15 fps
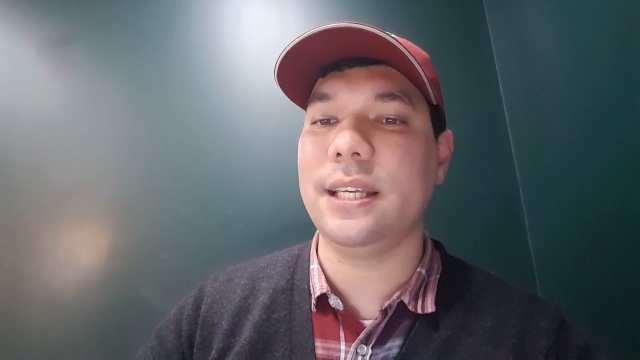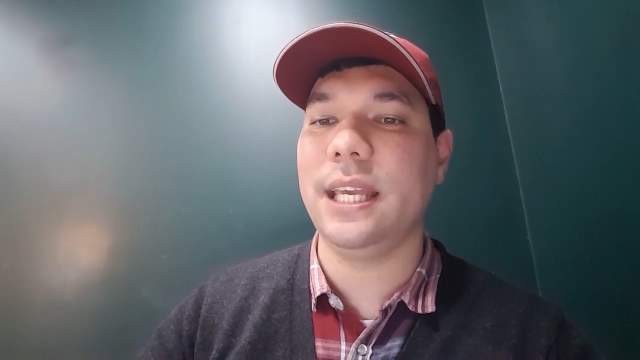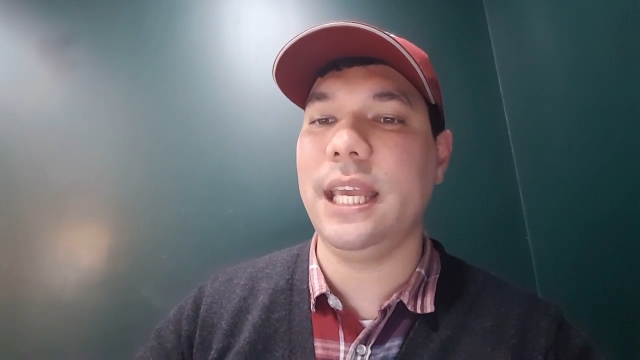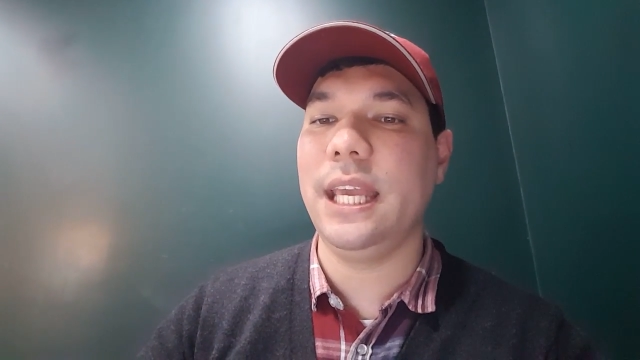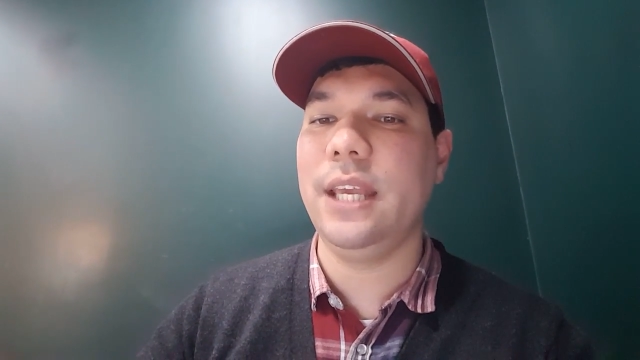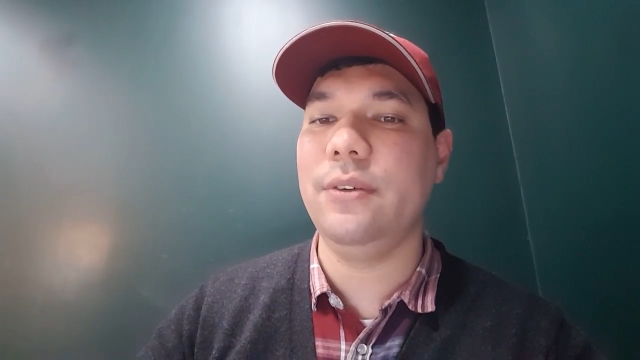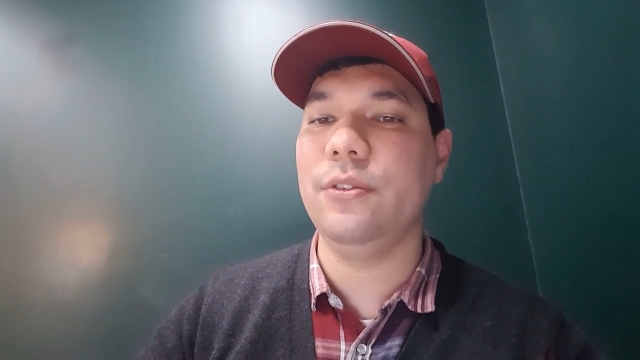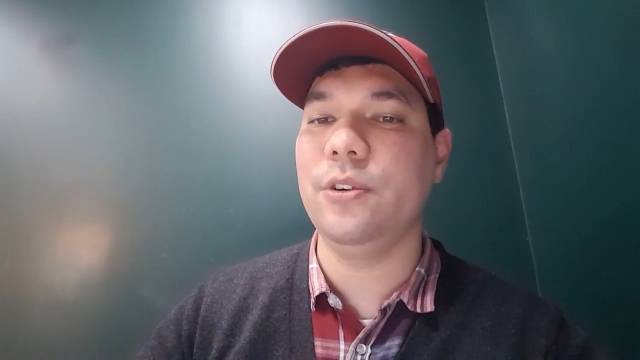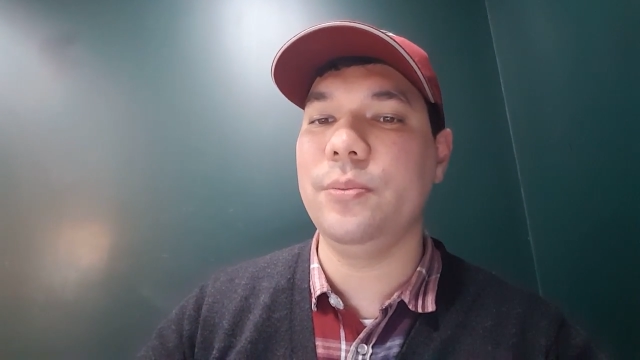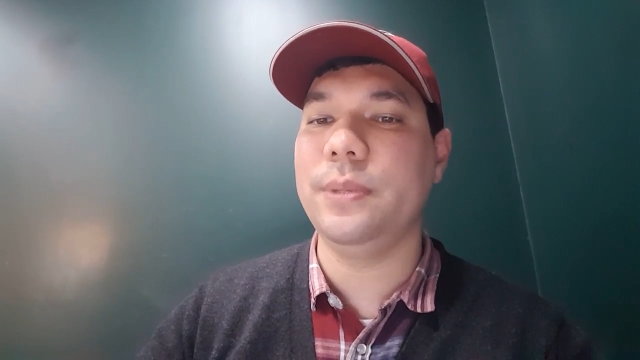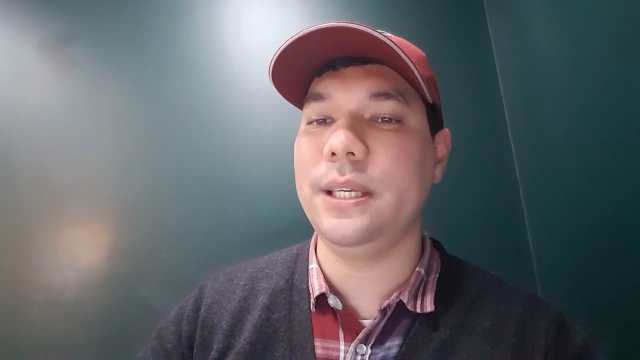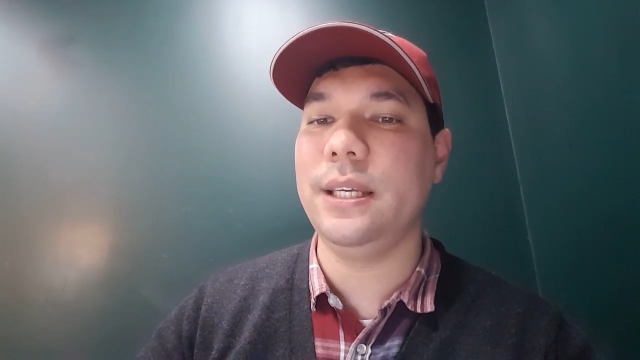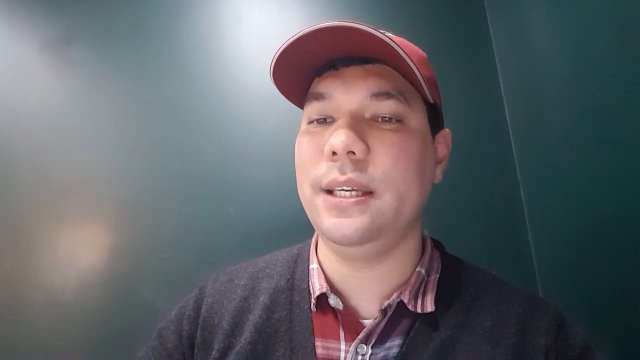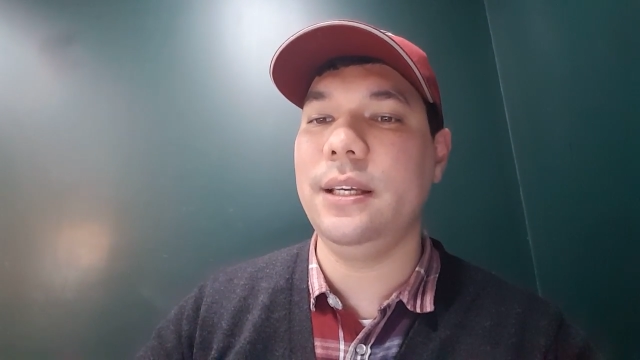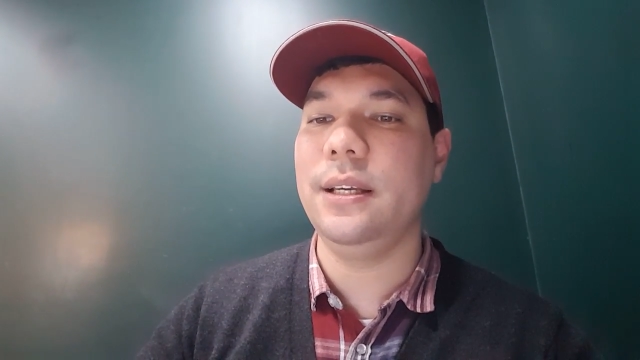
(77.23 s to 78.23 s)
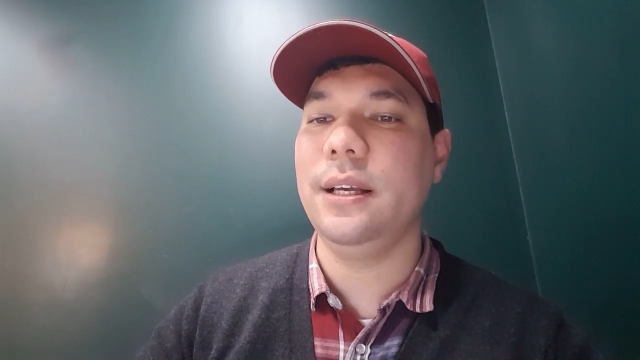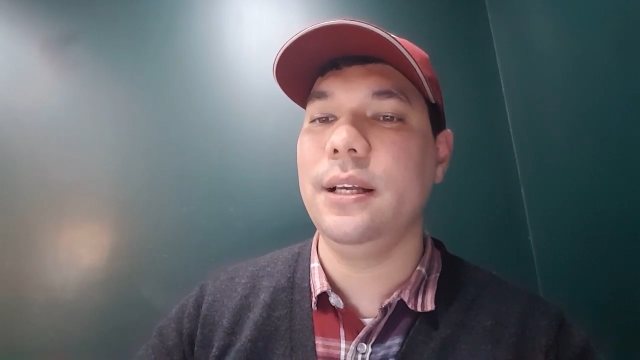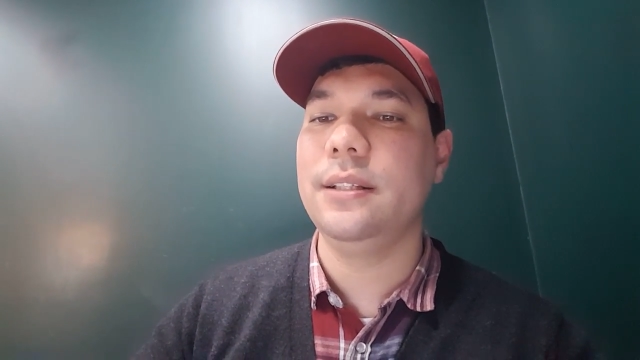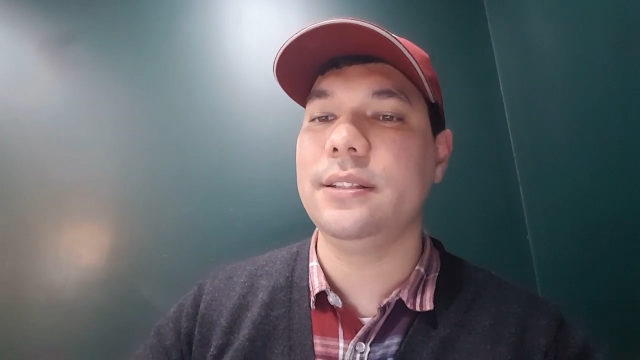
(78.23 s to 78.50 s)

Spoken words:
he will be